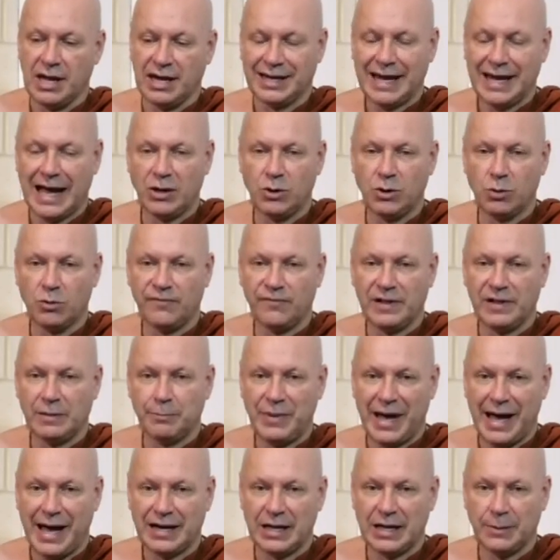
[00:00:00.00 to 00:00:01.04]
Now you will feel
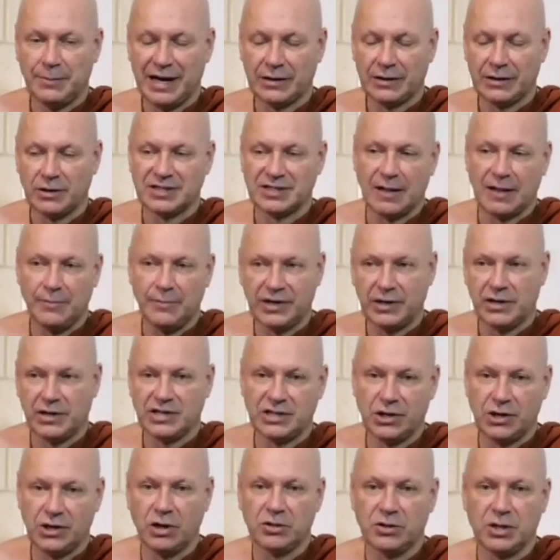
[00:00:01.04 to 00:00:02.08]
bad about yourself because
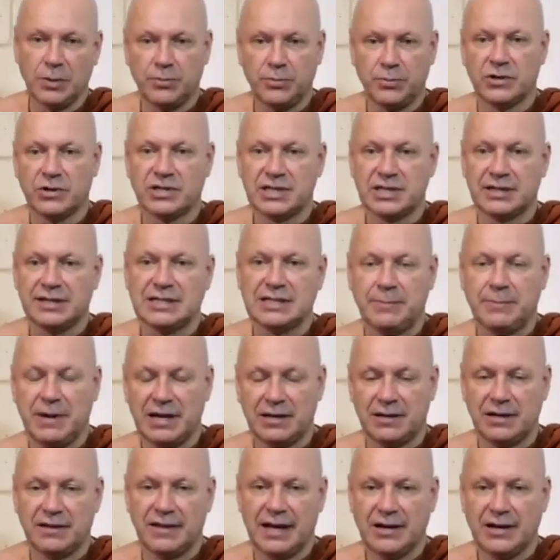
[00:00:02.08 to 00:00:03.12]
the other person is
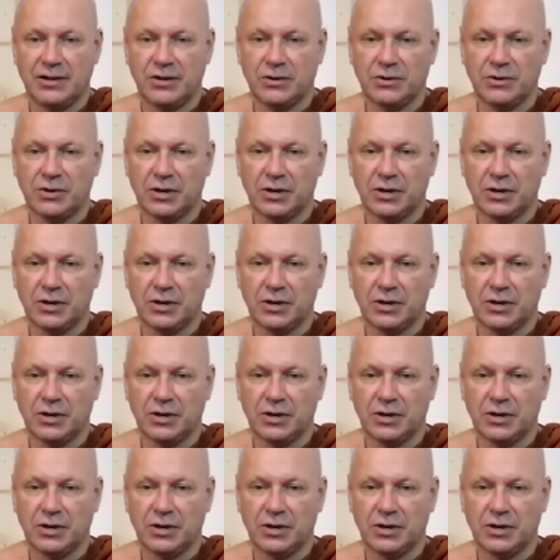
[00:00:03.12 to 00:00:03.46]
better than you.